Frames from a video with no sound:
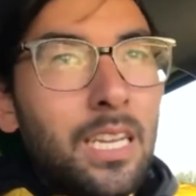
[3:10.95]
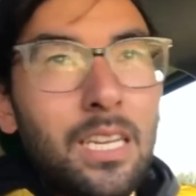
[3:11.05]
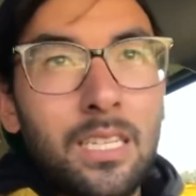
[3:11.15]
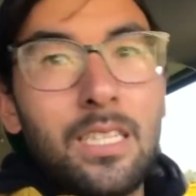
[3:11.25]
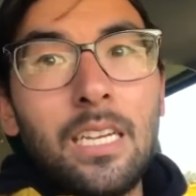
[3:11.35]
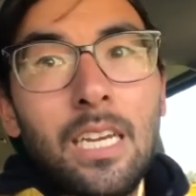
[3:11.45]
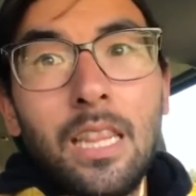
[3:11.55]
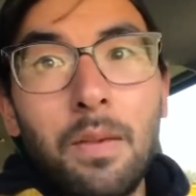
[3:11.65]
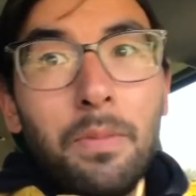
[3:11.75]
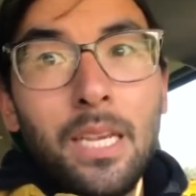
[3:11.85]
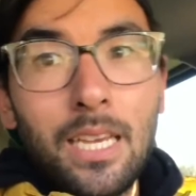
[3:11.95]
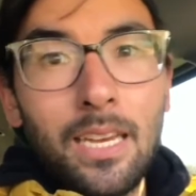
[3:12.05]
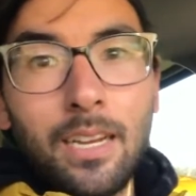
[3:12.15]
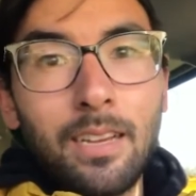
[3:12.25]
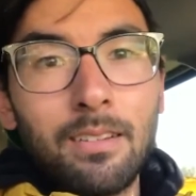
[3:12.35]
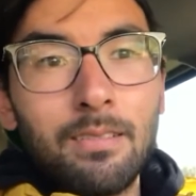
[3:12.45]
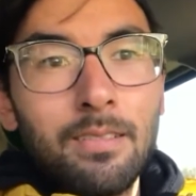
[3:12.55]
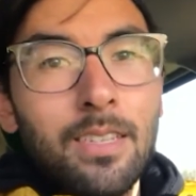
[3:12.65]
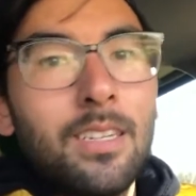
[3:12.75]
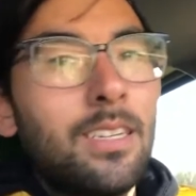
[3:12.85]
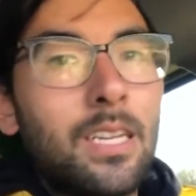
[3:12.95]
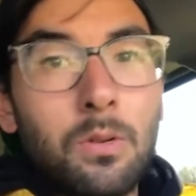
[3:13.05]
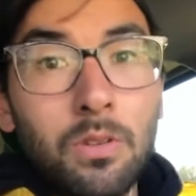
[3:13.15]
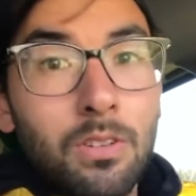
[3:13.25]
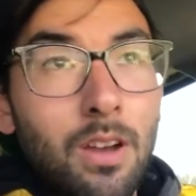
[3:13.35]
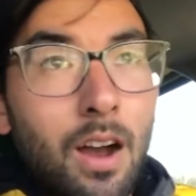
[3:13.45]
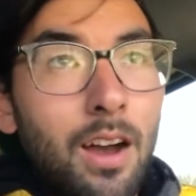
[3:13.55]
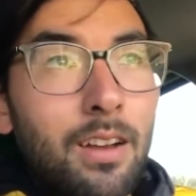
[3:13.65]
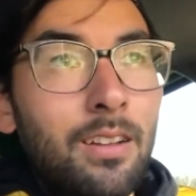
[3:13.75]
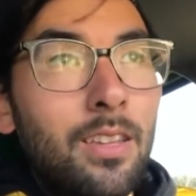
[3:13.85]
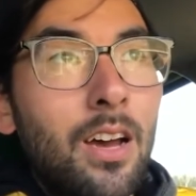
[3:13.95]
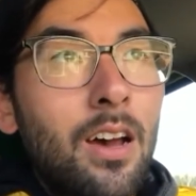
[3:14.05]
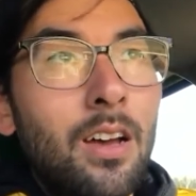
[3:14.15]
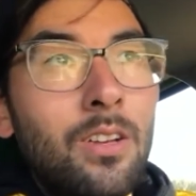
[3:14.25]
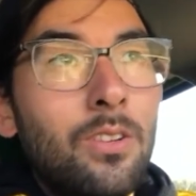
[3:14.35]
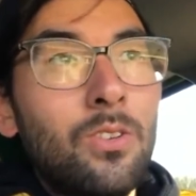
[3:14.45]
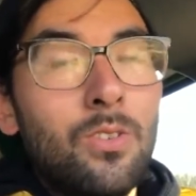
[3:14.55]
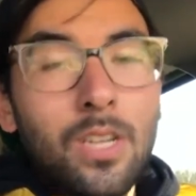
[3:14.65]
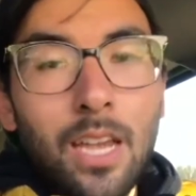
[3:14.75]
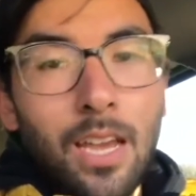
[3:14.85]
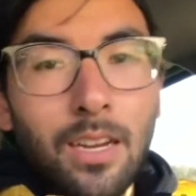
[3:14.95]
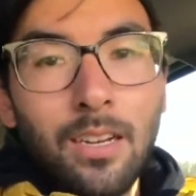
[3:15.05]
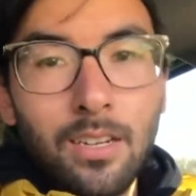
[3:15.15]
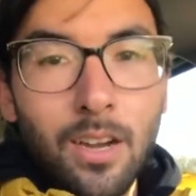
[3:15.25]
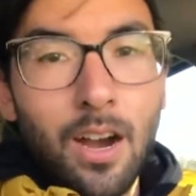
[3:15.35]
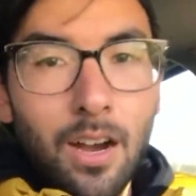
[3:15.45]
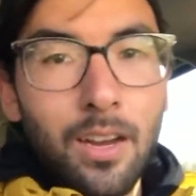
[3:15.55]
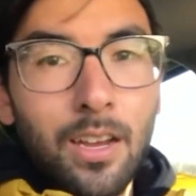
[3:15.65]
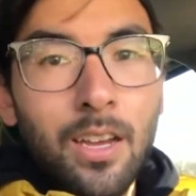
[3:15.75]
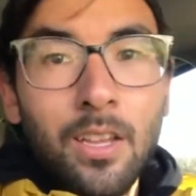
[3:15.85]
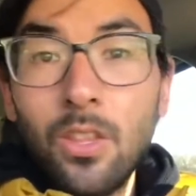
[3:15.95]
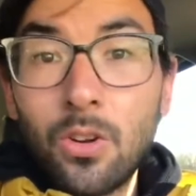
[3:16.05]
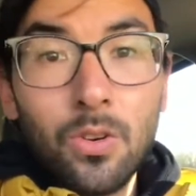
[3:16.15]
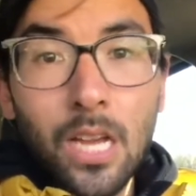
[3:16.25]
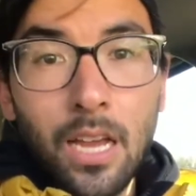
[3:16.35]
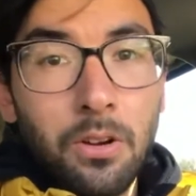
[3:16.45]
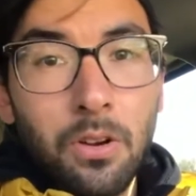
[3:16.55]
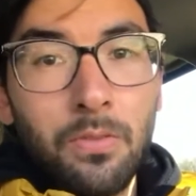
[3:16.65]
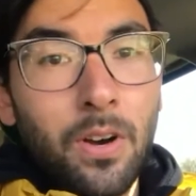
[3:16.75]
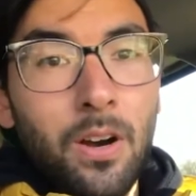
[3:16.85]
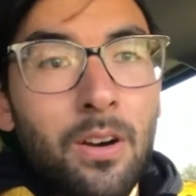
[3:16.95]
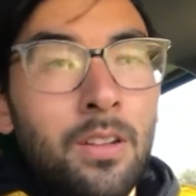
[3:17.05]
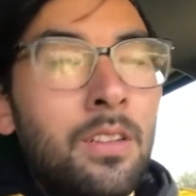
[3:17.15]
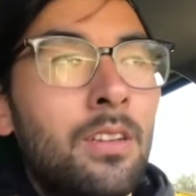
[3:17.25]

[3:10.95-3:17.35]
it's in the beginning there was God, the uncreated God, the creator of all.